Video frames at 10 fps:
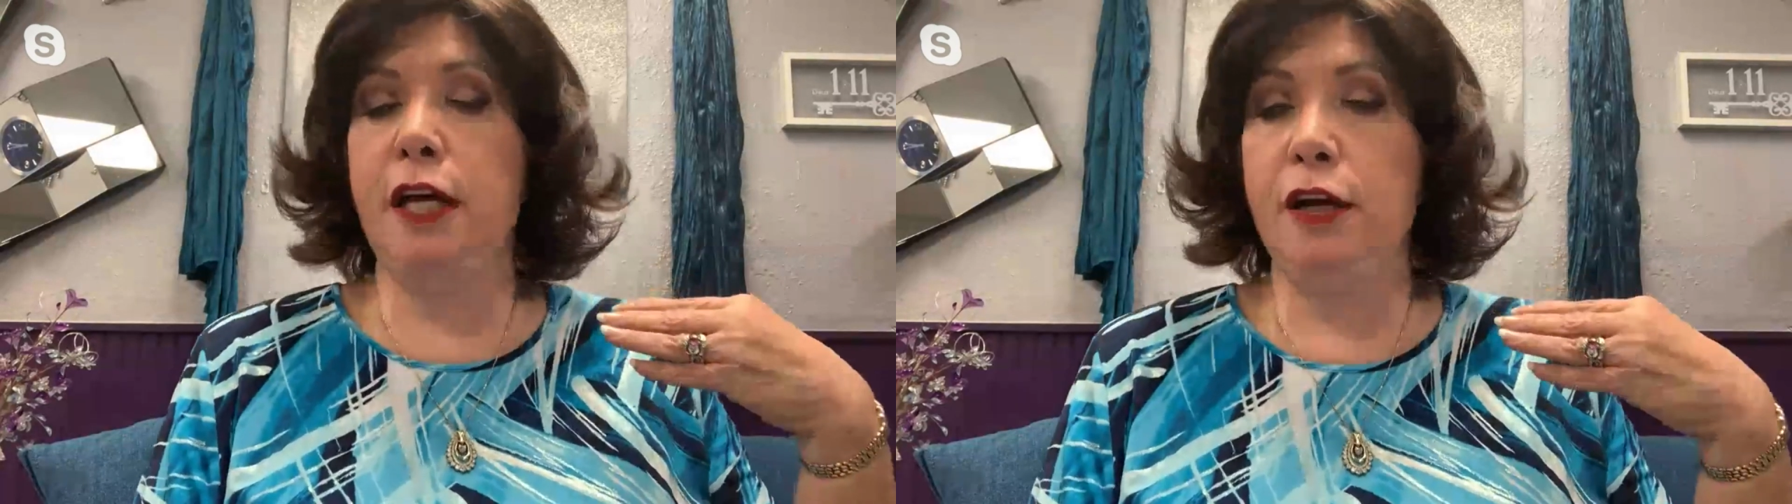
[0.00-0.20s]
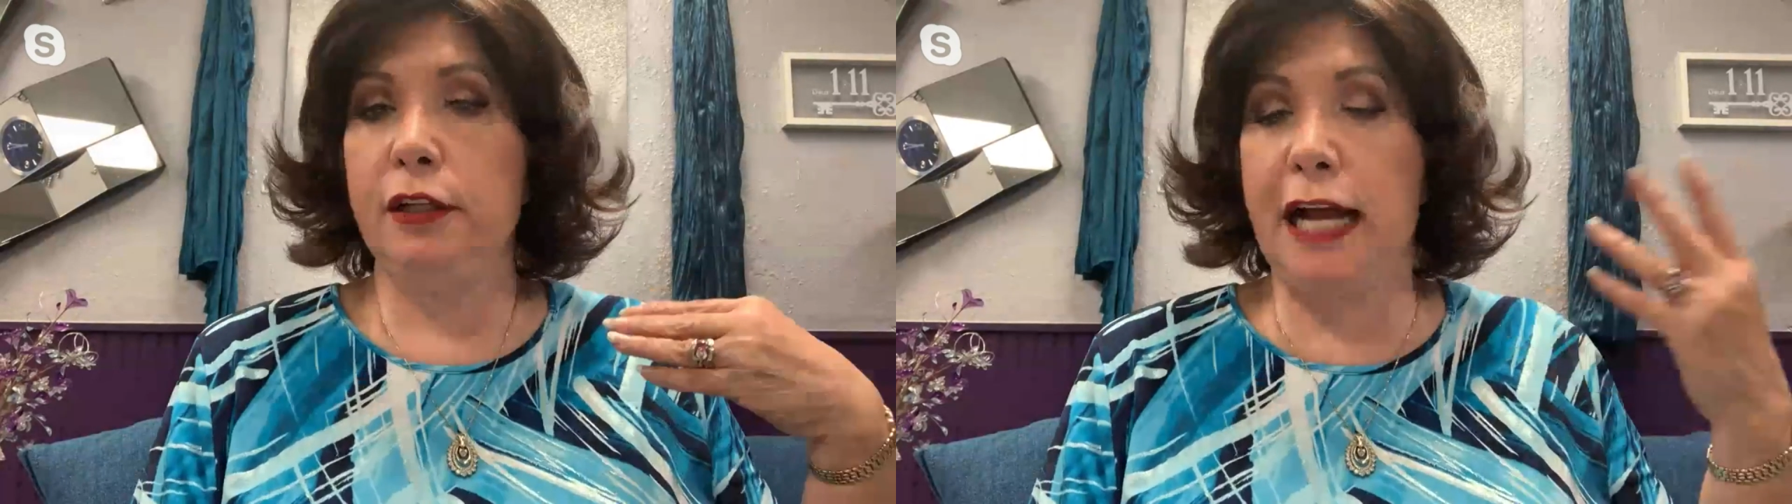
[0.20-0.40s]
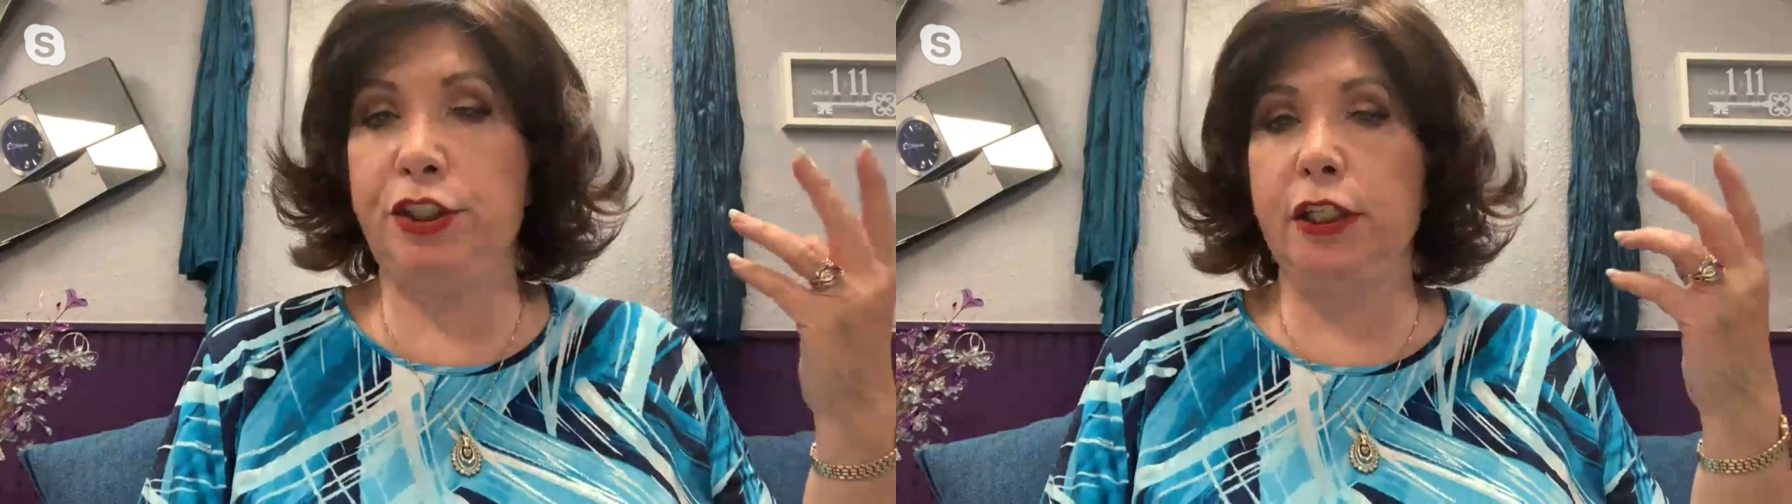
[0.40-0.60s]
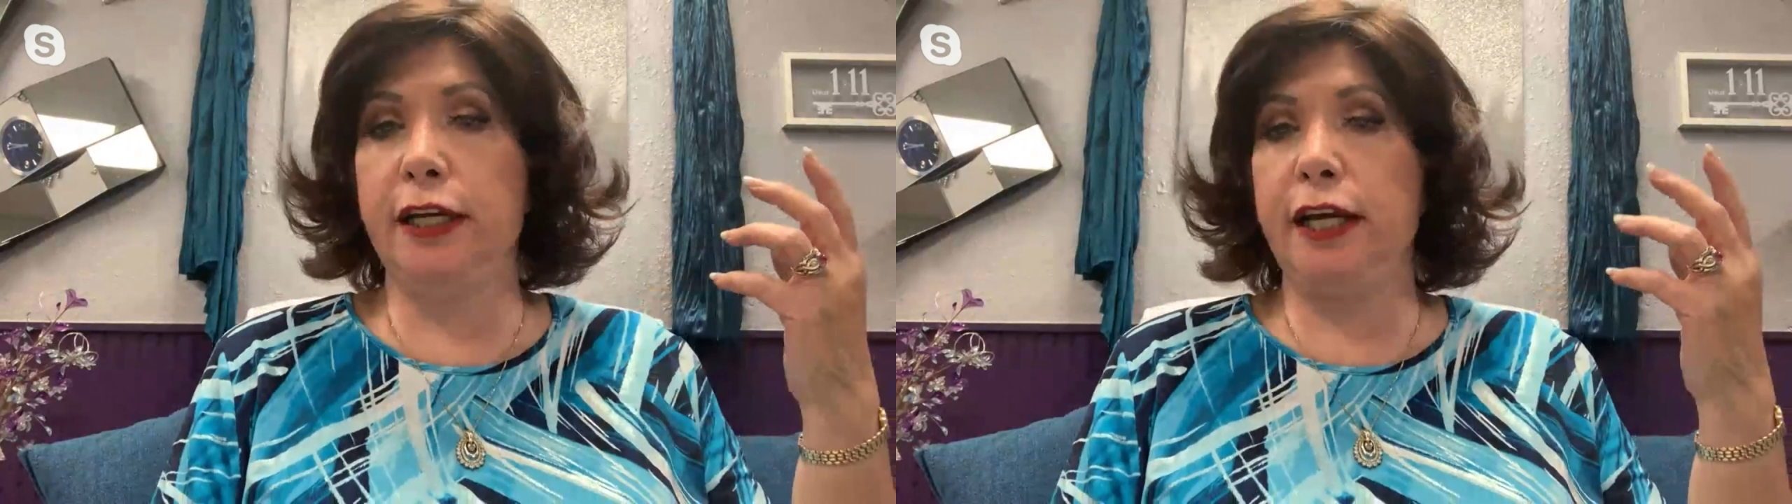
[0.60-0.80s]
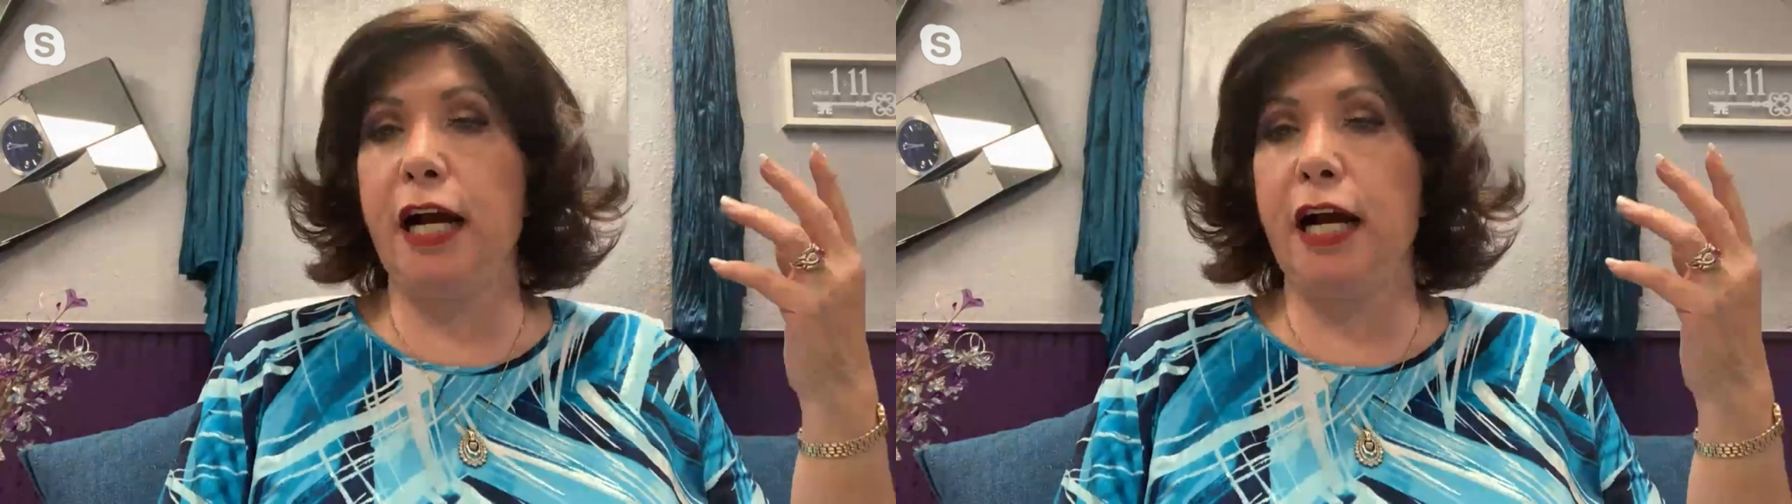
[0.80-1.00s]
last
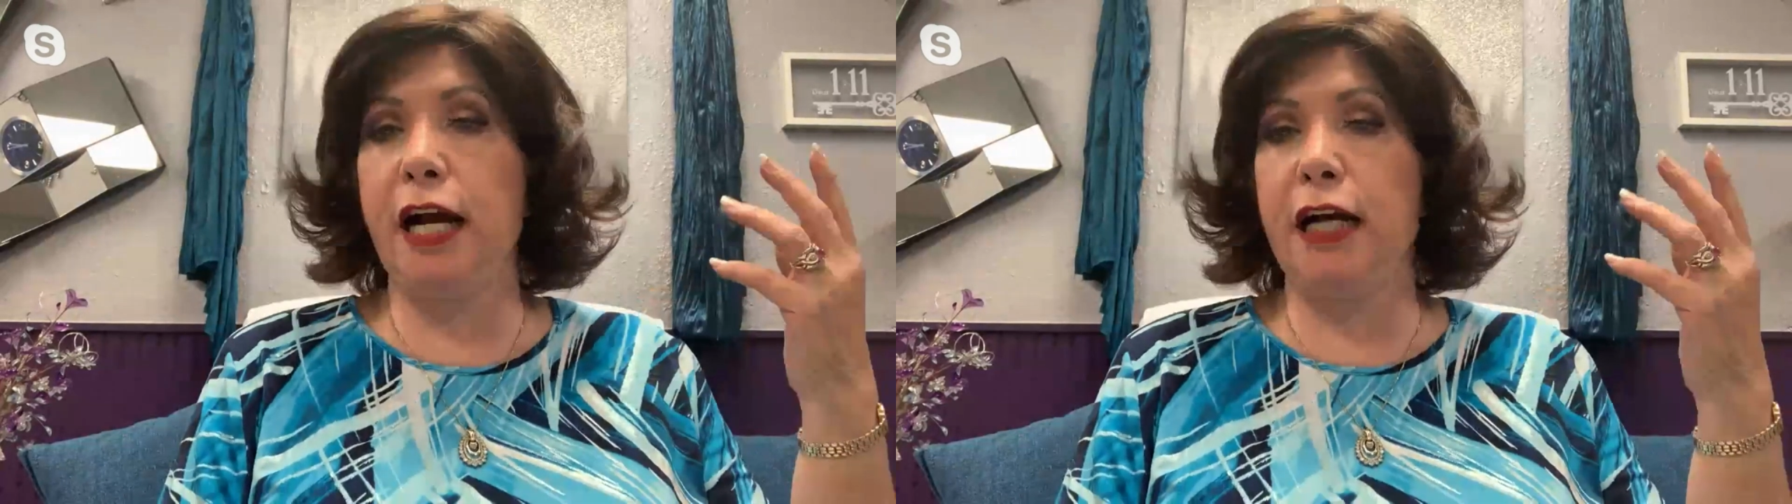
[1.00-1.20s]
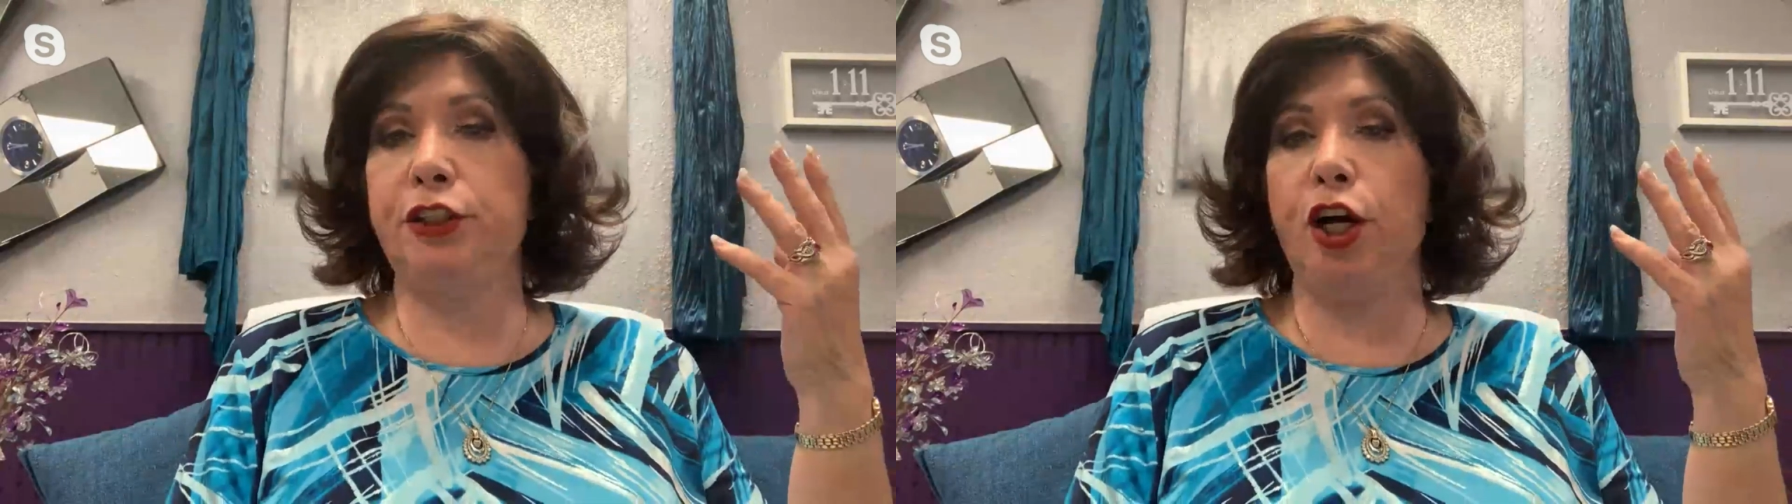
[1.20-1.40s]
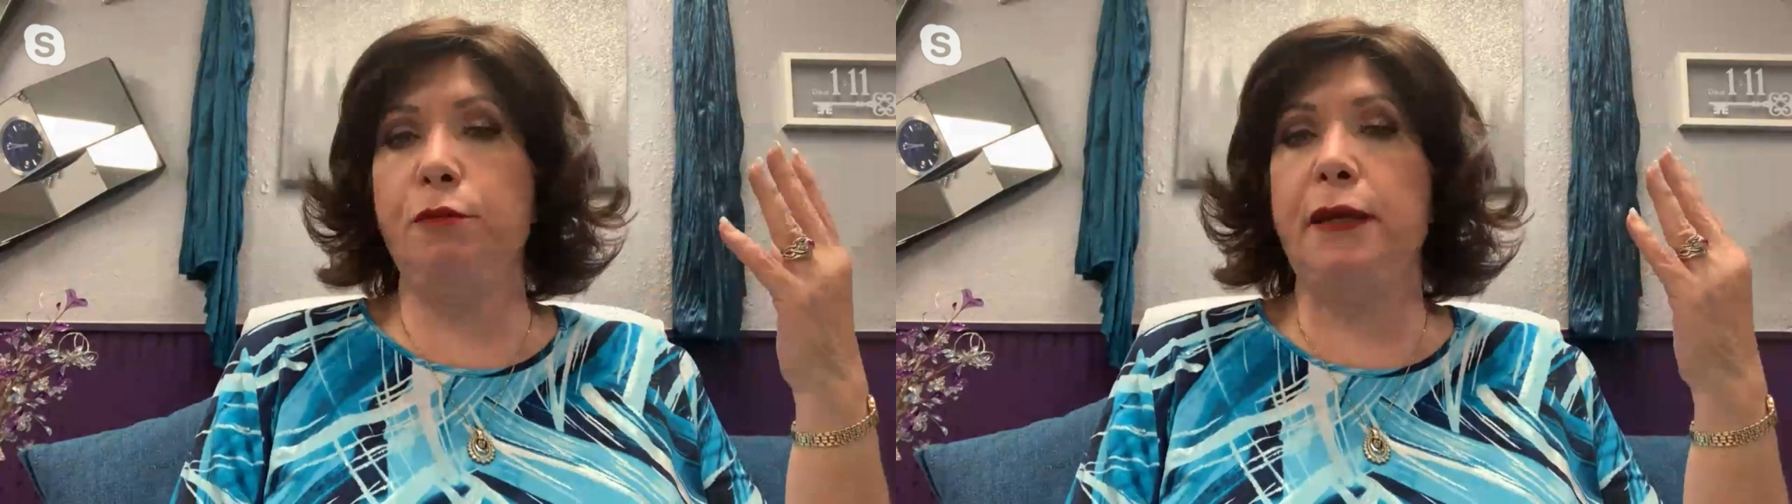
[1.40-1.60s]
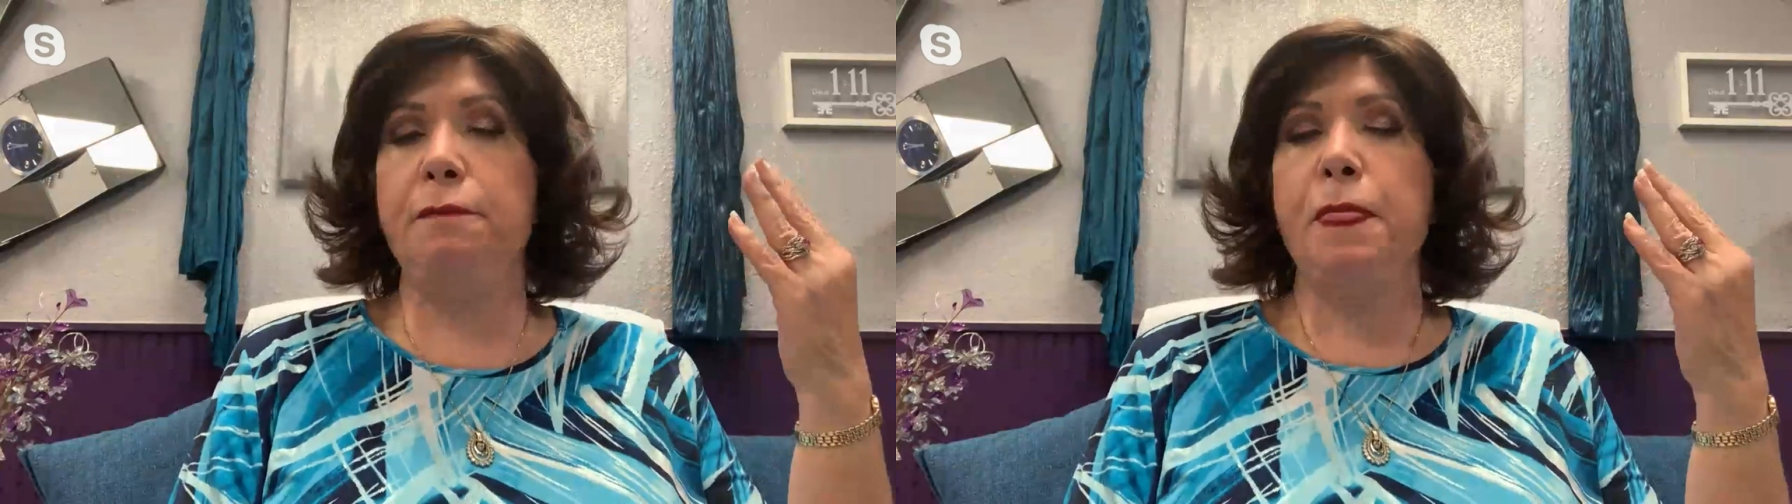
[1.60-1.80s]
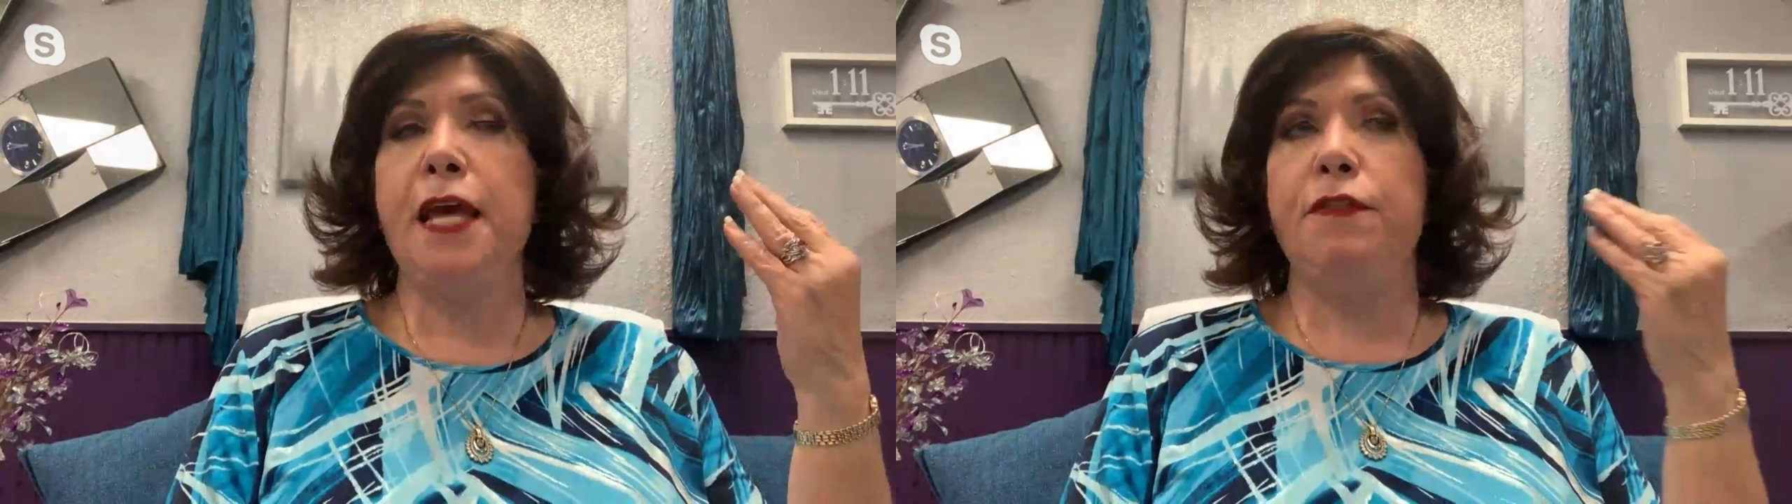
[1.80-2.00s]
year that God showed me,